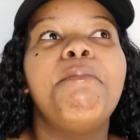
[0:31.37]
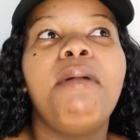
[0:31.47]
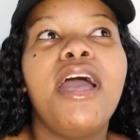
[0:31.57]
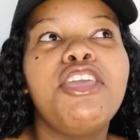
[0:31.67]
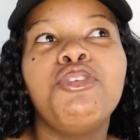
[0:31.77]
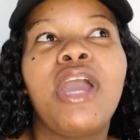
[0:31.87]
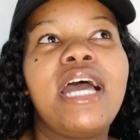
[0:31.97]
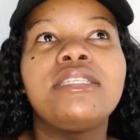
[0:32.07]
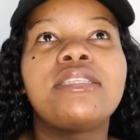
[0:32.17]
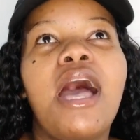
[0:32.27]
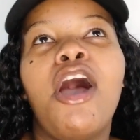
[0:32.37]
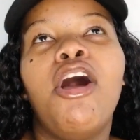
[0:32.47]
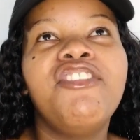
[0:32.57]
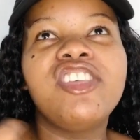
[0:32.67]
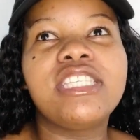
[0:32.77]
You guys,
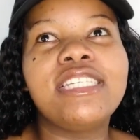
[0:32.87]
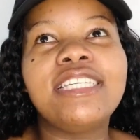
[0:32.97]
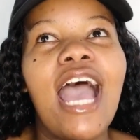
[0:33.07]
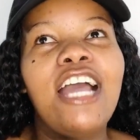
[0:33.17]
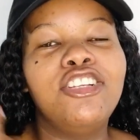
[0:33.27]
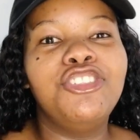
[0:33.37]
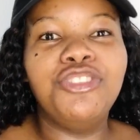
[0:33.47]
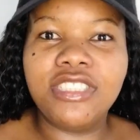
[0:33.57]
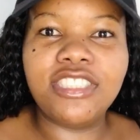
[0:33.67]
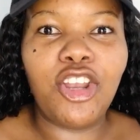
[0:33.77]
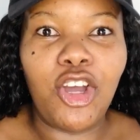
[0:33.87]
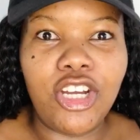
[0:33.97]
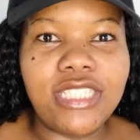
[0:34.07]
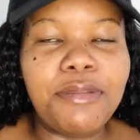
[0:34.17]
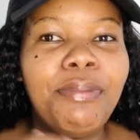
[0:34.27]
obviously I don't do this a
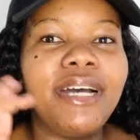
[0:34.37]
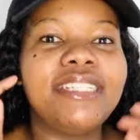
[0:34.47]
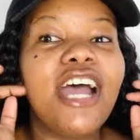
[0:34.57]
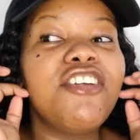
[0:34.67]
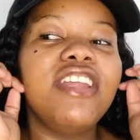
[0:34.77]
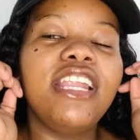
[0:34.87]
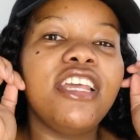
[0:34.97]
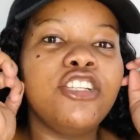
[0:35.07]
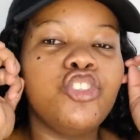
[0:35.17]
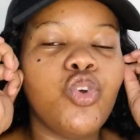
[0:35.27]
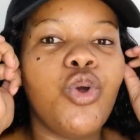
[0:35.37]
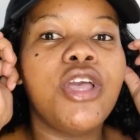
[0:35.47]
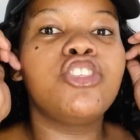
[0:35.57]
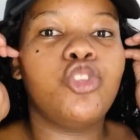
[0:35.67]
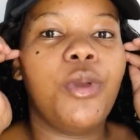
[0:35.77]
lot, but I really enjoy
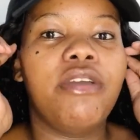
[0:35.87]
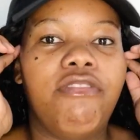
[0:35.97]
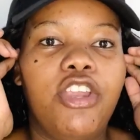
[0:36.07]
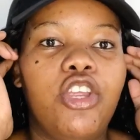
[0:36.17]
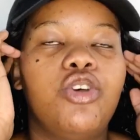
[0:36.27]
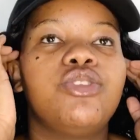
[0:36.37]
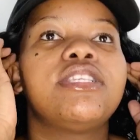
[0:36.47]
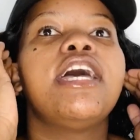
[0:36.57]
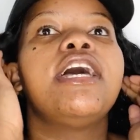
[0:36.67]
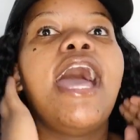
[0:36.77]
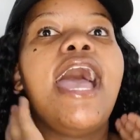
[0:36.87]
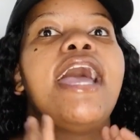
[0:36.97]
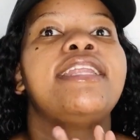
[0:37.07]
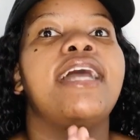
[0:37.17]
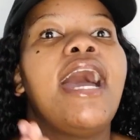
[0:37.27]
sewing videos,
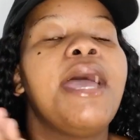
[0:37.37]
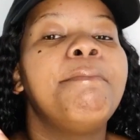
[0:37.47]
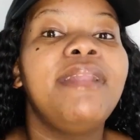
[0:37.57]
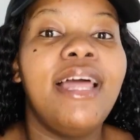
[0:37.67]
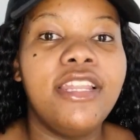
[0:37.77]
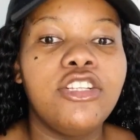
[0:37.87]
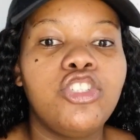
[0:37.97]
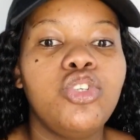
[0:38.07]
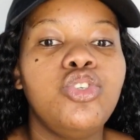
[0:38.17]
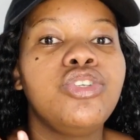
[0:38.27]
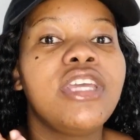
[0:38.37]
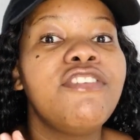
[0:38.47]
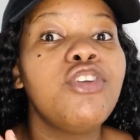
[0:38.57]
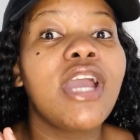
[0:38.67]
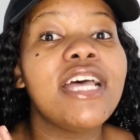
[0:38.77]
and I am planning to give
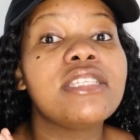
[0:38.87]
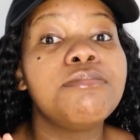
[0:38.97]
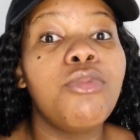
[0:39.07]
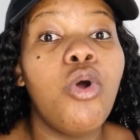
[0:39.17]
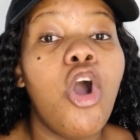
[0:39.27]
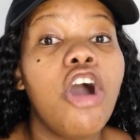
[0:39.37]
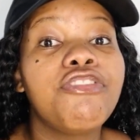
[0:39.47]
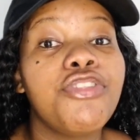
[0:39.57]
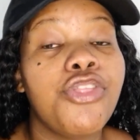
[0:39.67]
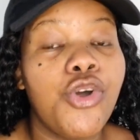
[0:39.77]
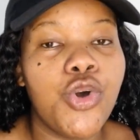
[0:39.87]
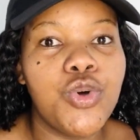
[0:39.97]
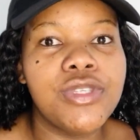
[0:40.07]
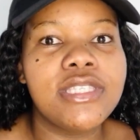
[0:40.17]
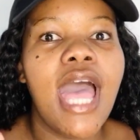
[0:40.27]
you guys more of those.